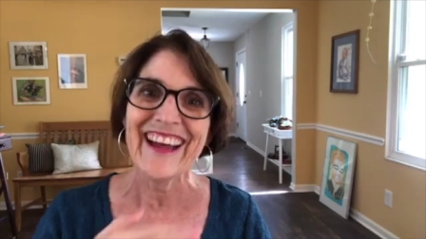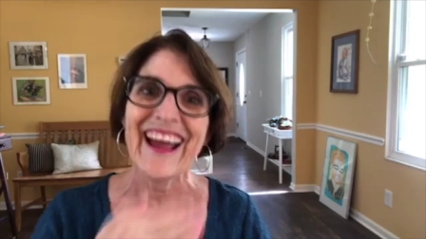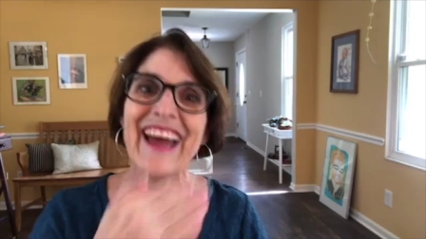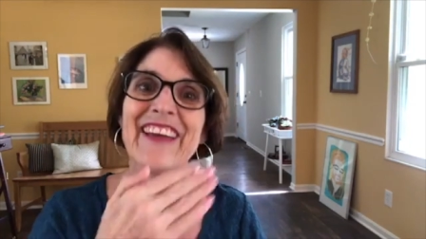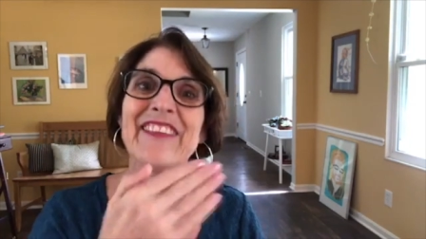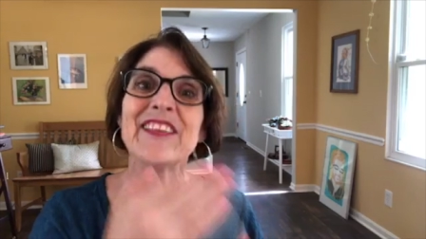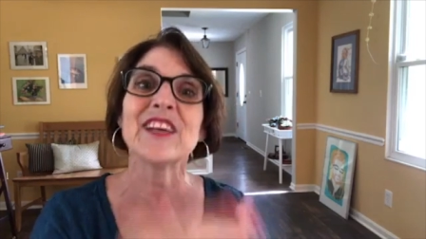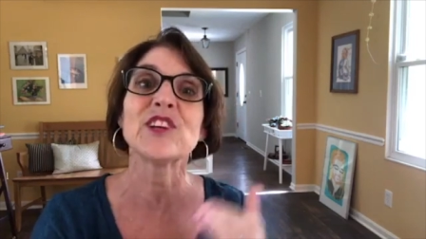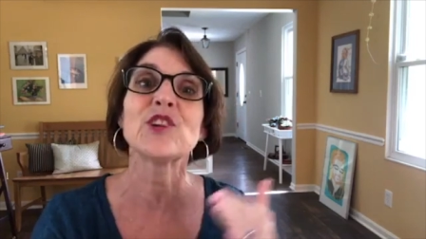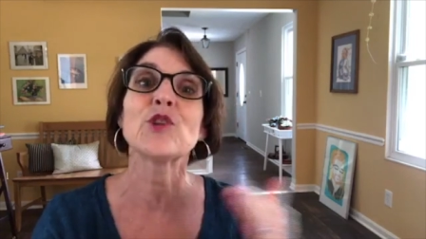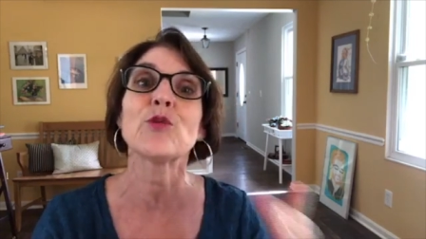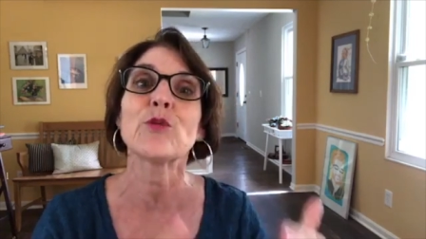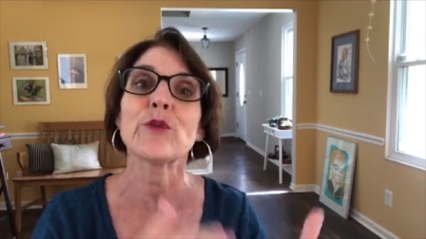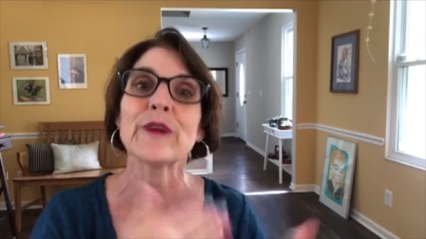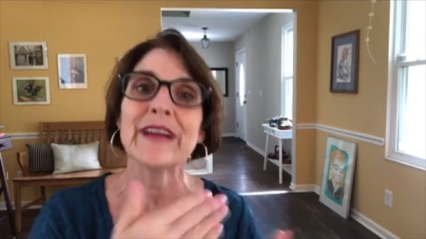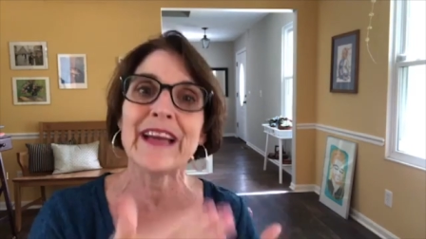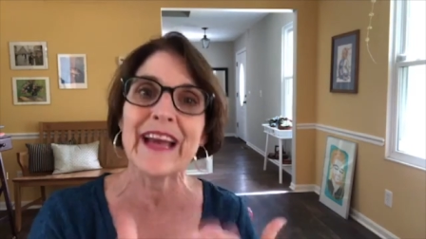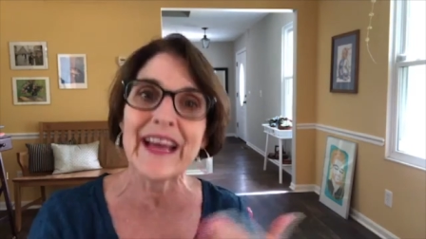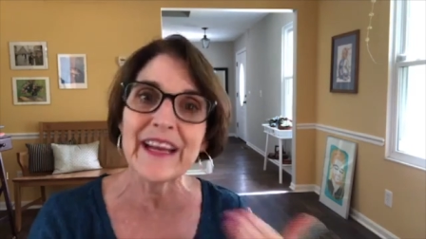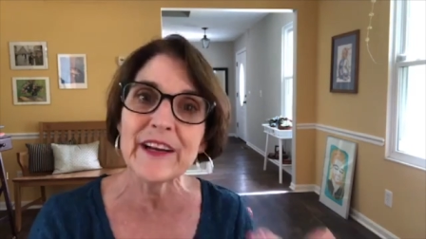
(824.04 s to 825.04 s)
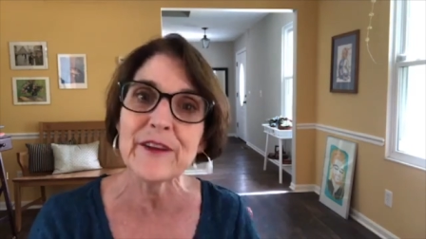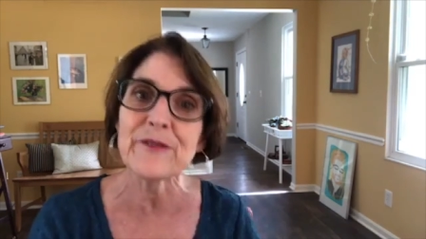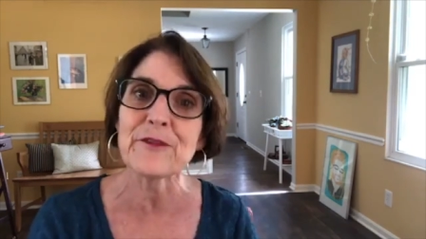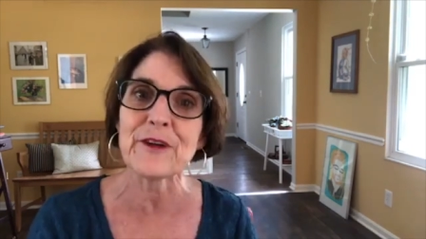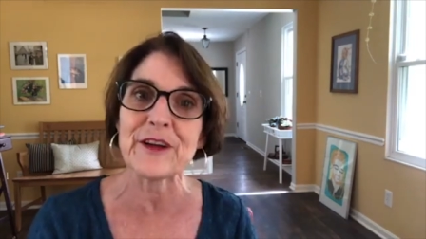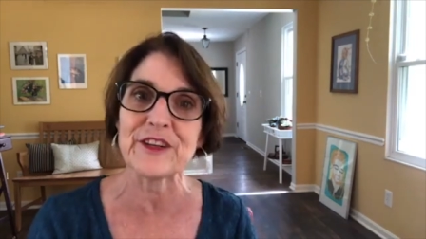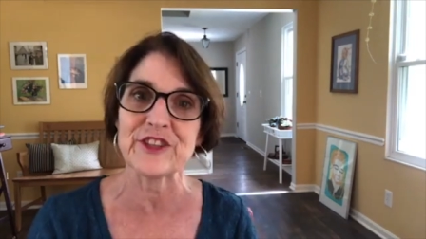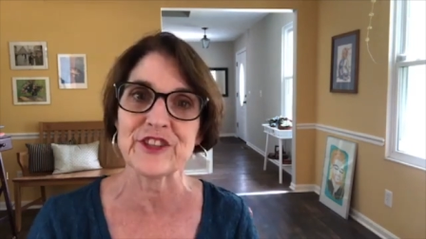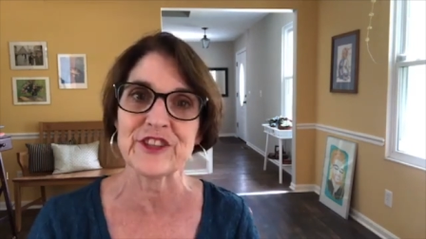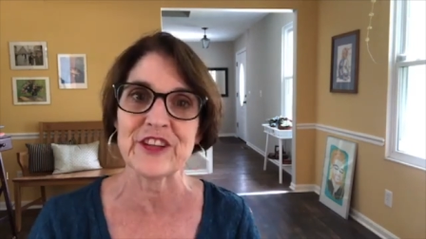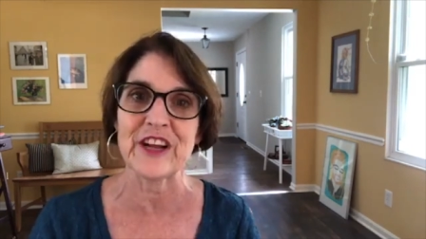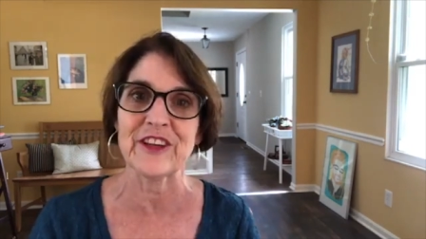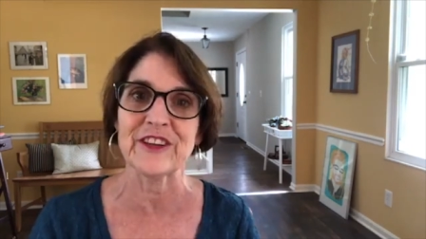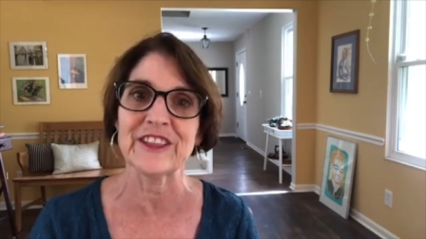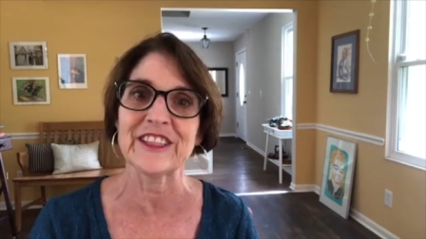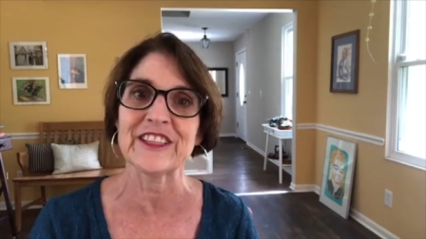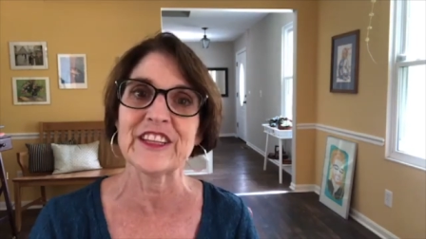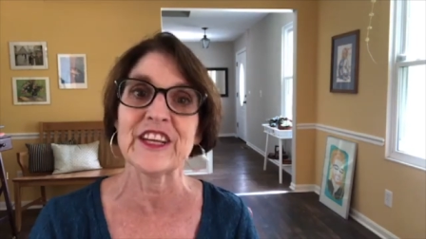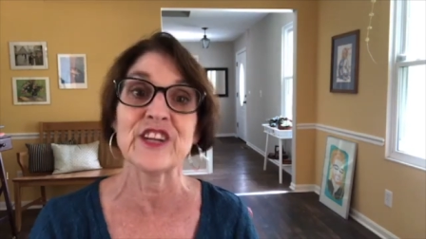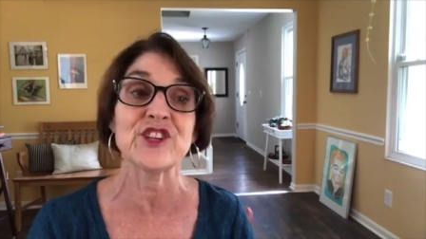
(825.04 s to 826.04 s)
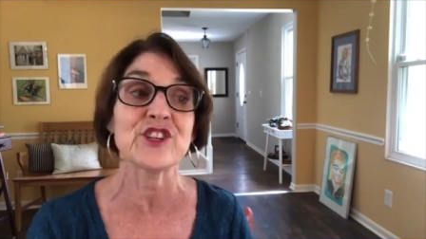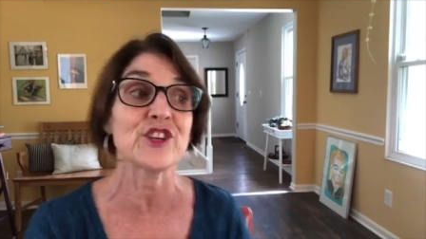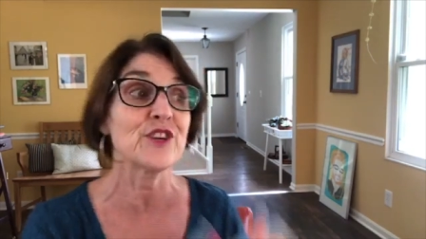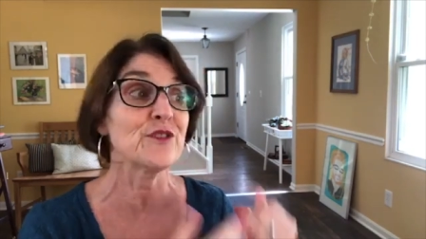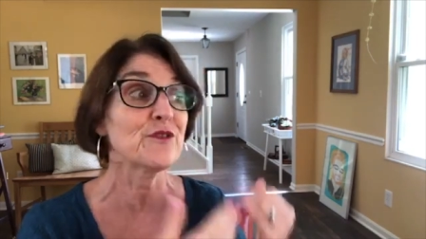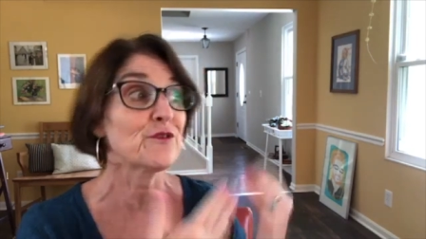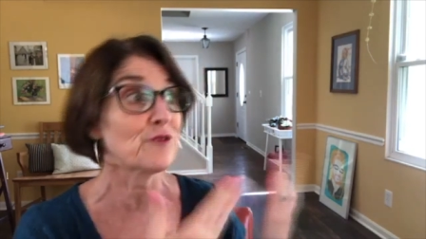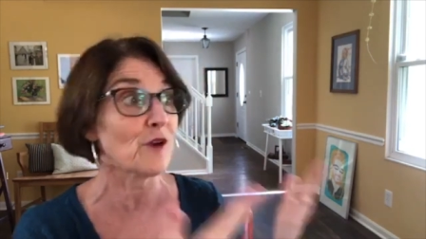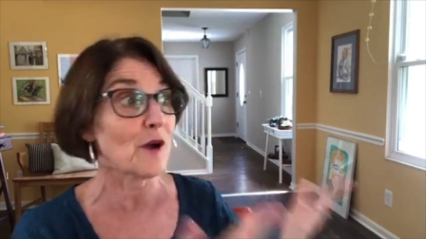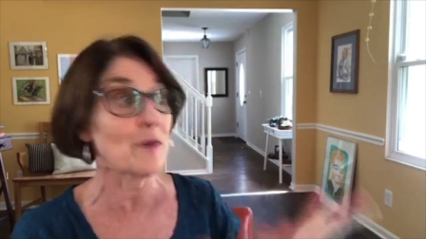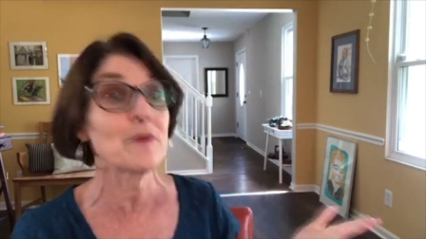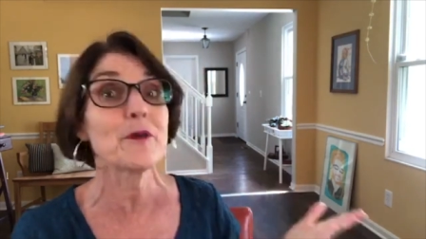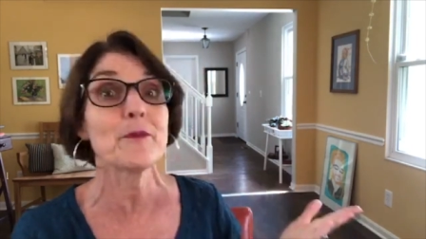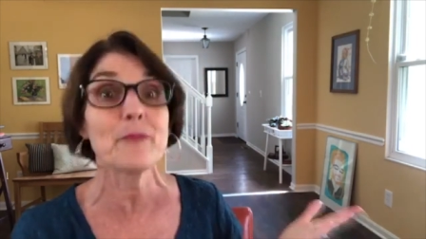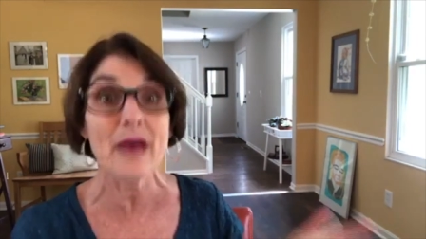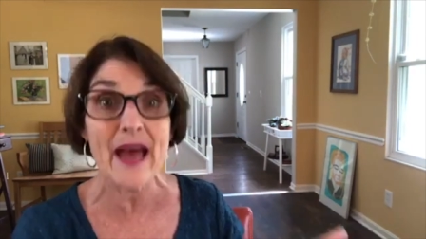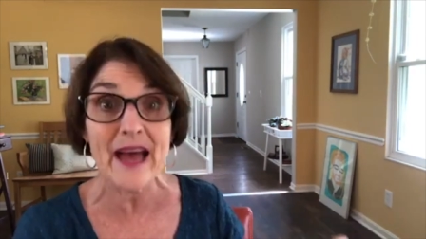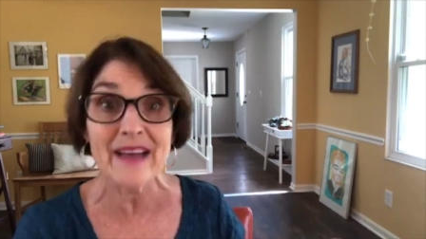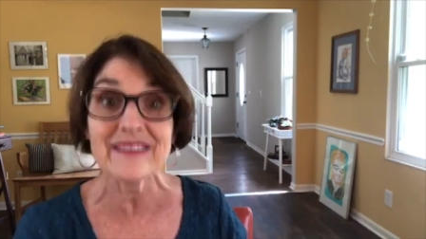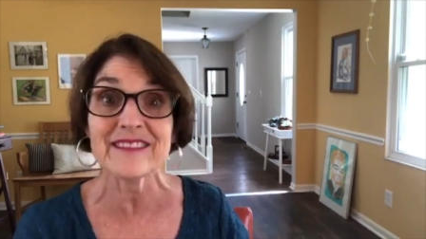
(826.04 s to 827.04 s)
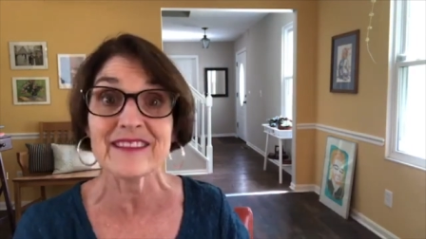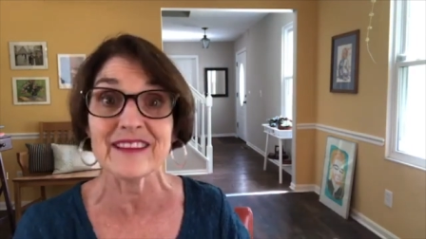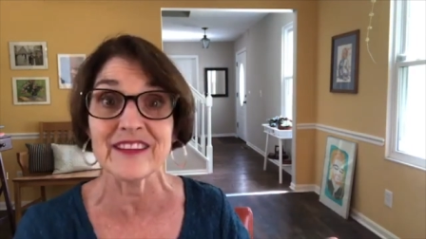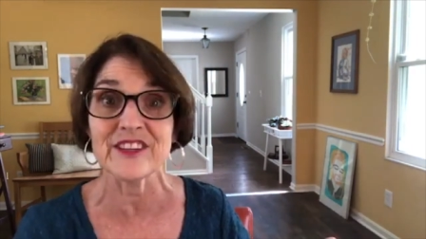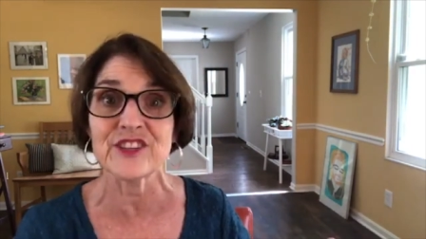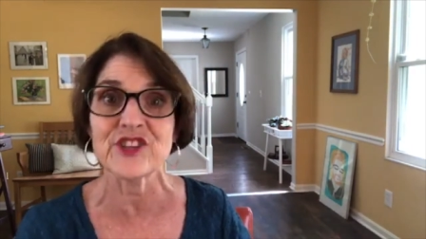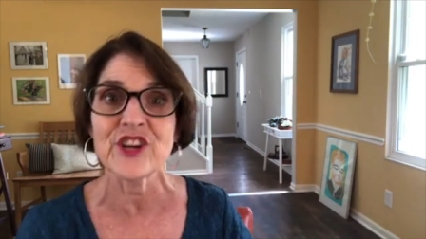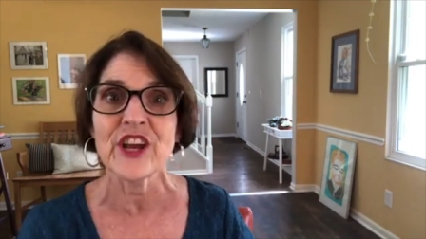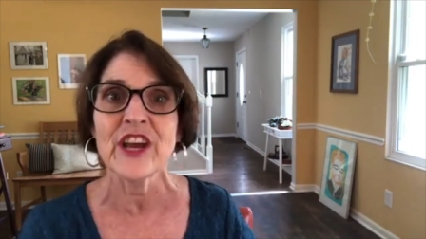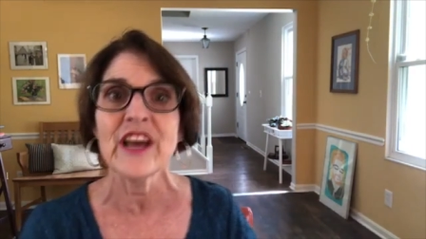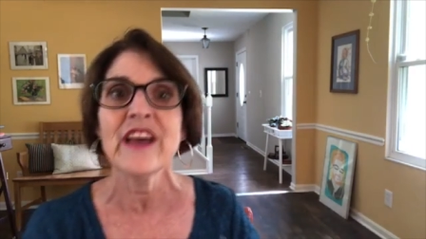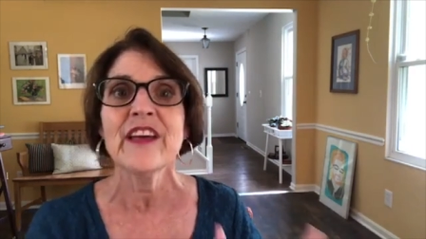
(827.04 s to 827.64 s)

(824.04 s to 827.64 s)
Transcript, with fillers: and then create a French style dictation from the passage